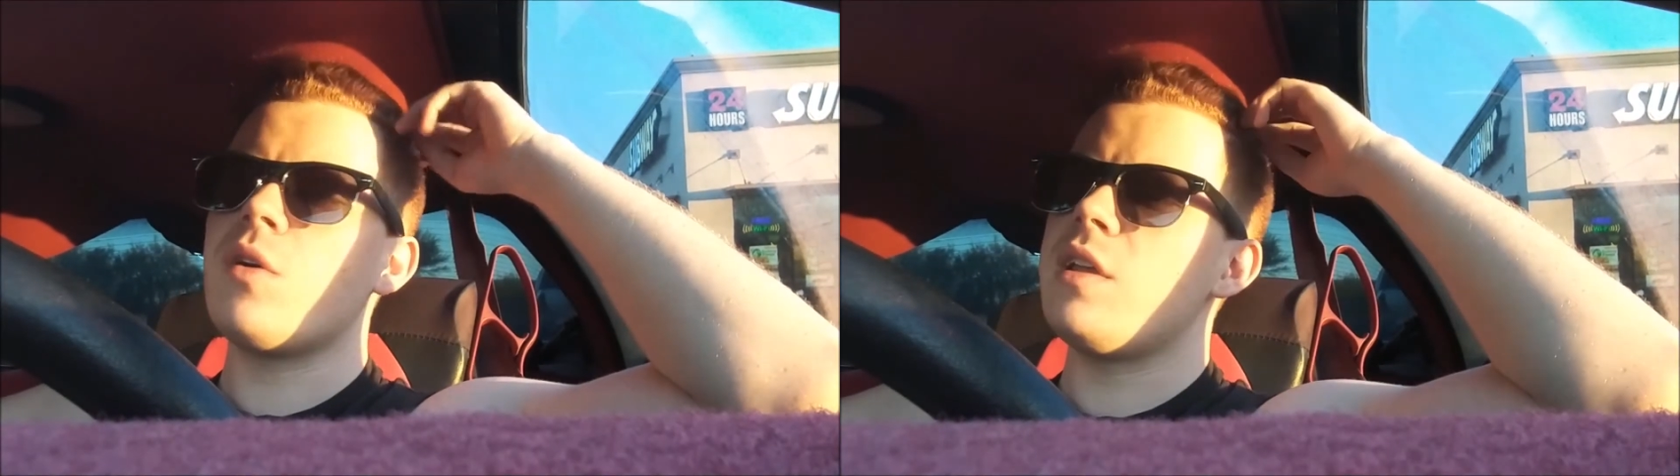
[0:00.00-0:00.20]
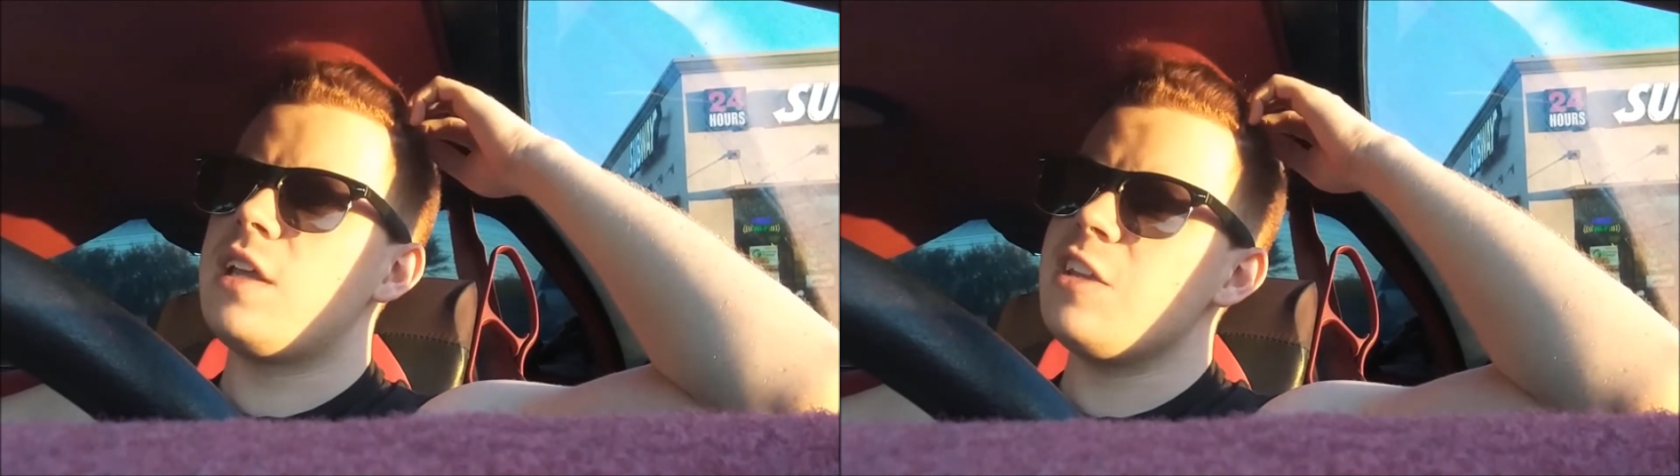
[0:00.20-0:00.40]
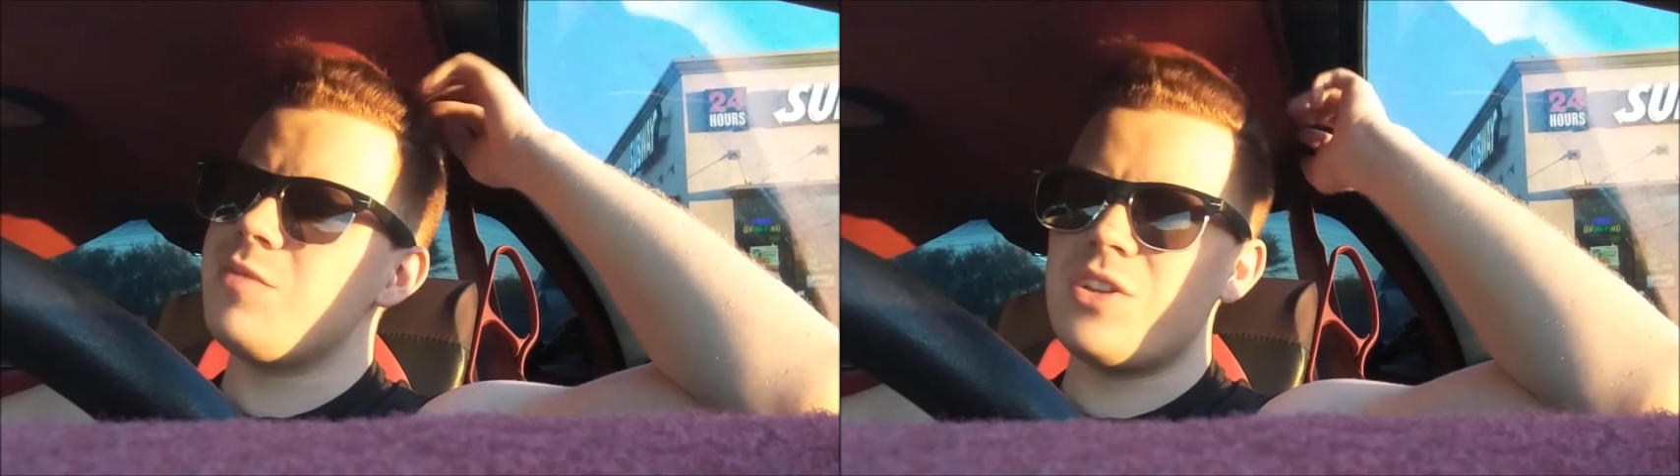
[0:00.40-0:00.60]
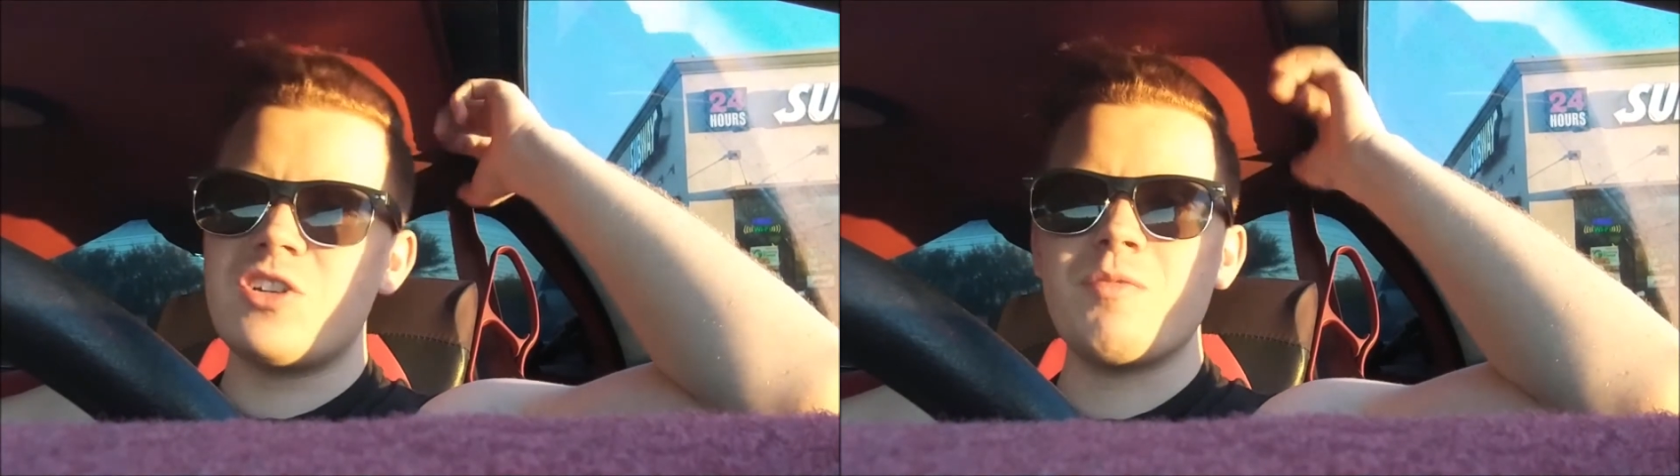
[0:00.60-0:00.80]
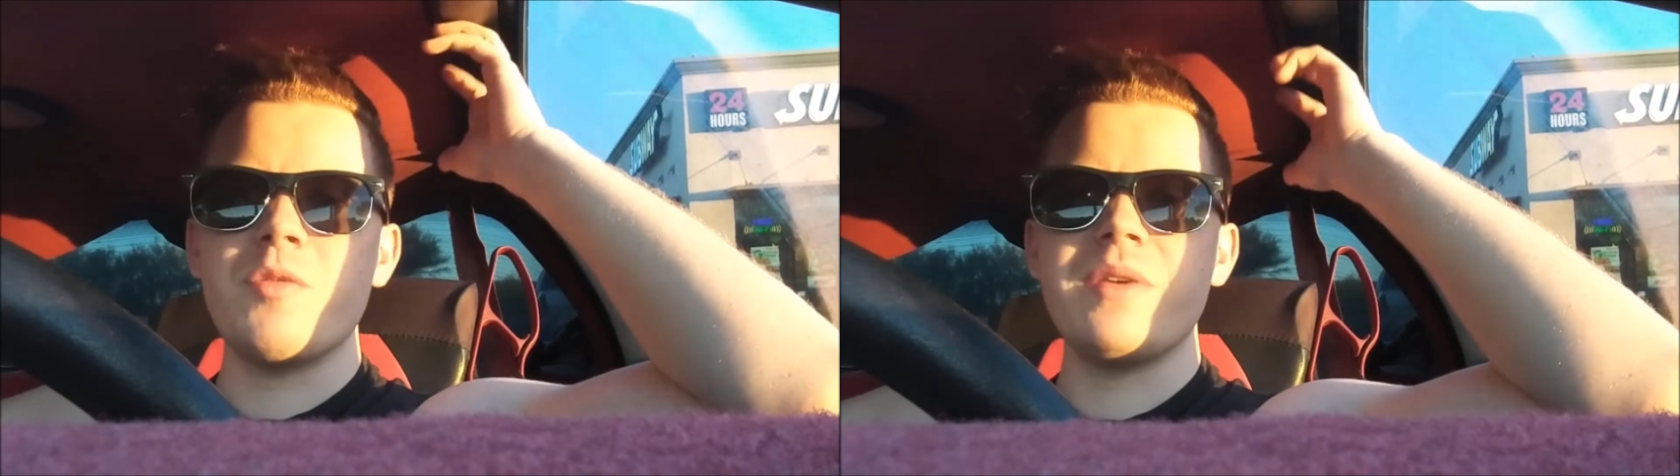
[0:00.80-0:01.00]
he gives me the
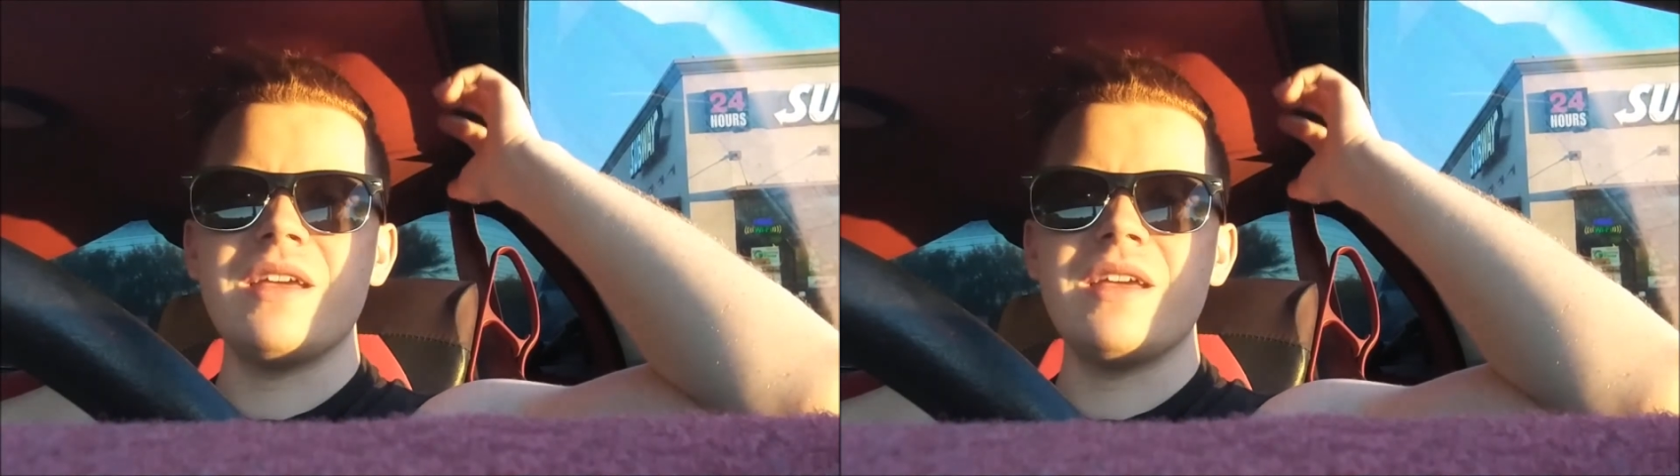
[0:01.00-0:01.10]
triple meat,